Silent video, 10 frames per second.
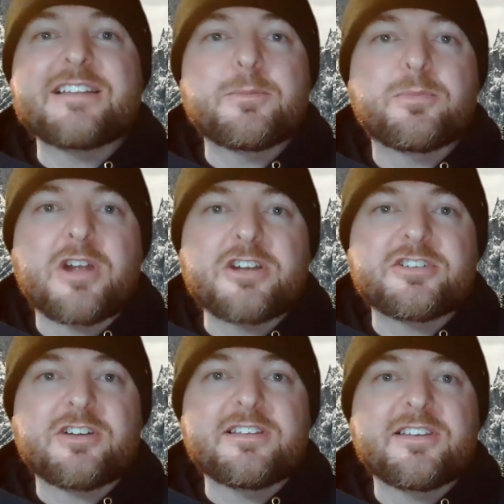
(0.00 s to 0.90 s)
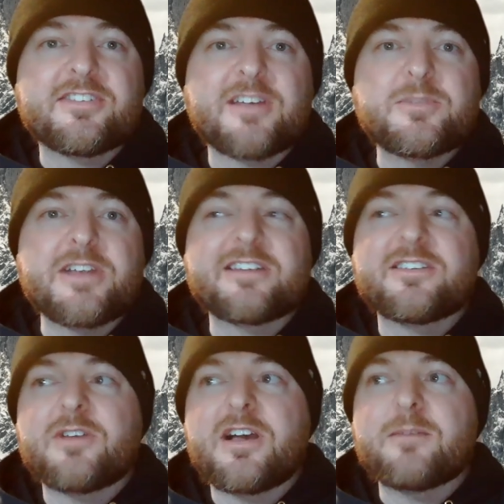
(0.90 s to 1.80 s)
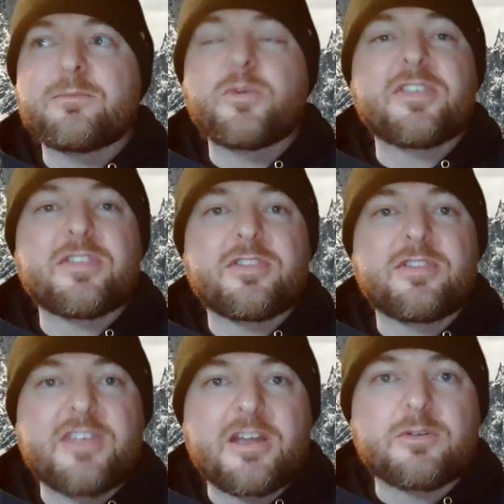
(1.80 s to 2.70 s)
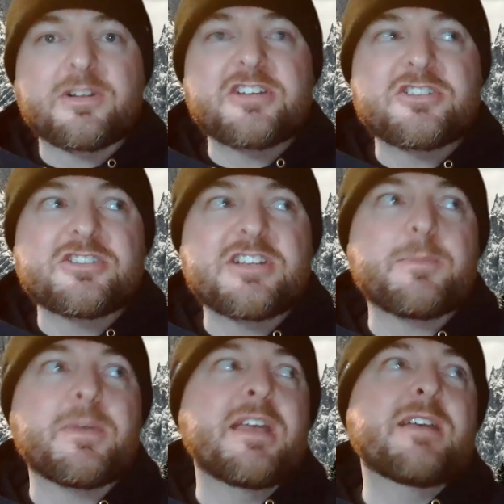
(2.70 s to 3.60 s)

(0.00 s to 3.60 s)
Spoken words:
brushed on this subject with their relationship,